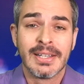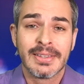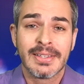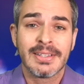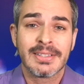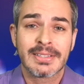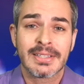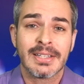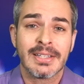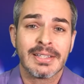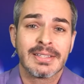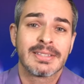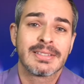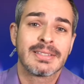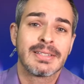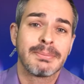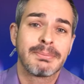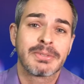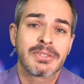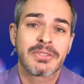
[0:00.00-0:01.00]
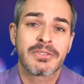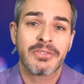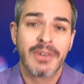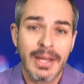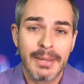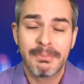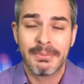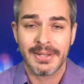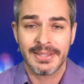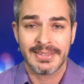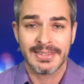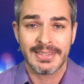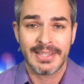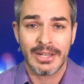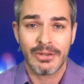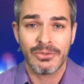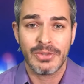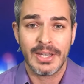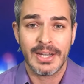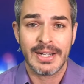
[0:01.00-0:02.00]
there's a subscribe button
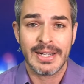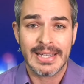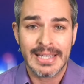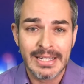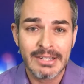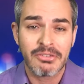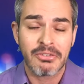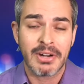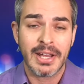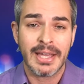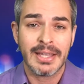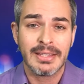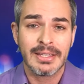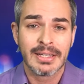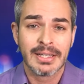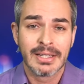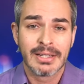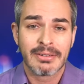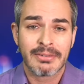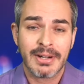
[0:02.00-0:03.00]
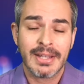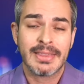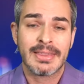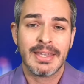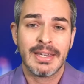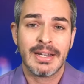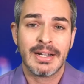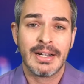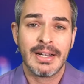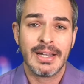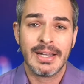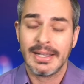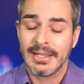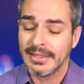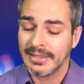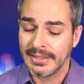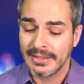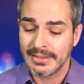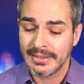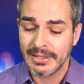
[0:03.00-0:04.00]
down there in red, right
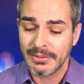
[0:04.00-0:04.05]
there.